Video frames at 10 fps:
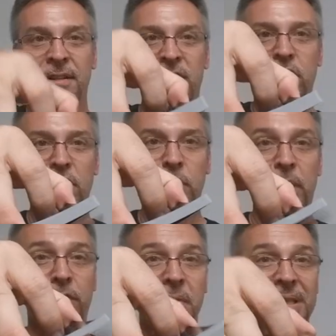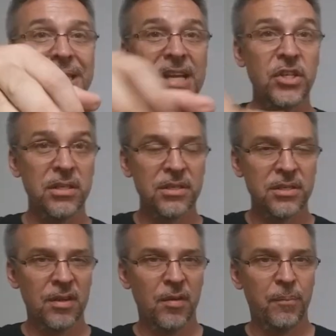These cards are printed from the
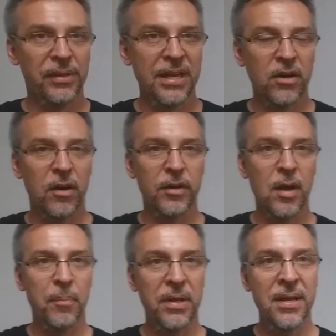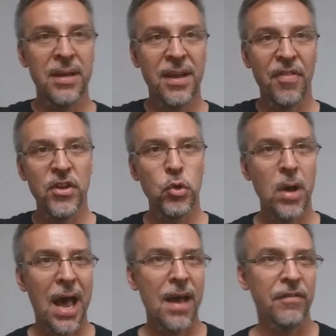Legends Playing Card Company, and they
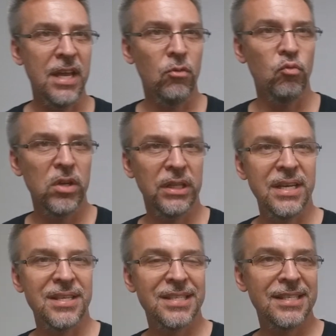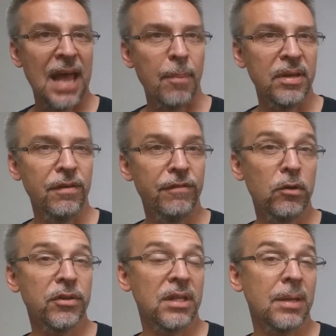do have a really snappy
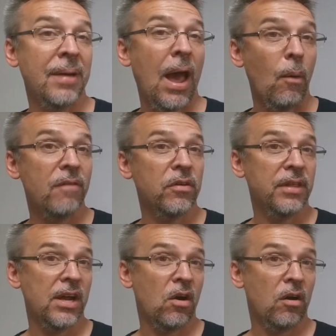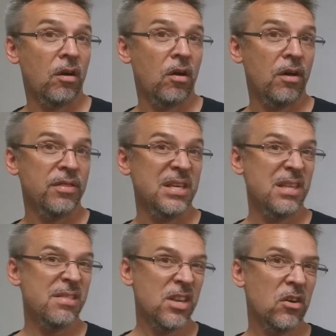feel to them. However, they are on
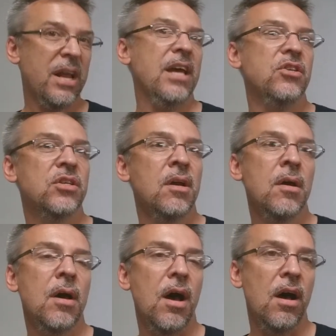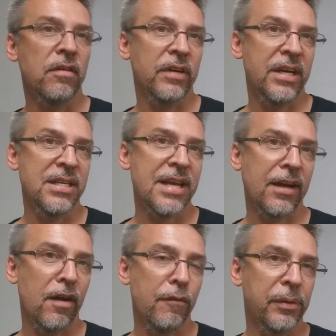the thinner edge of a
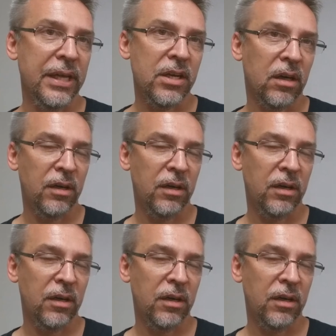deck of playing